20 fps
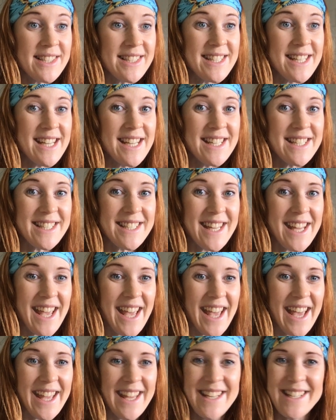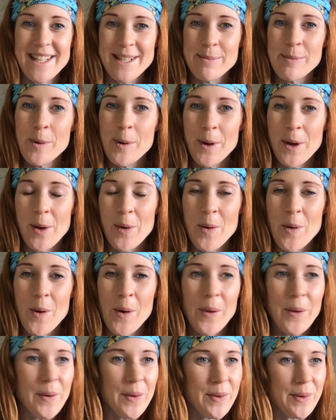Steed is here. He says, morning
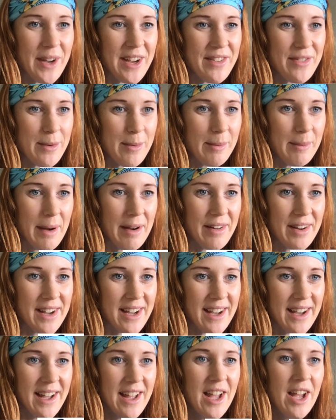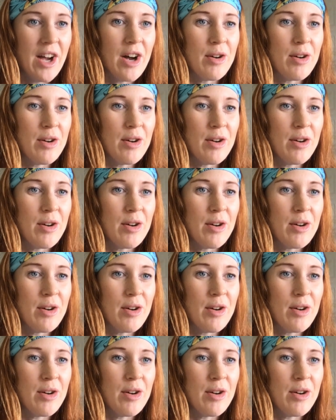all the way from America.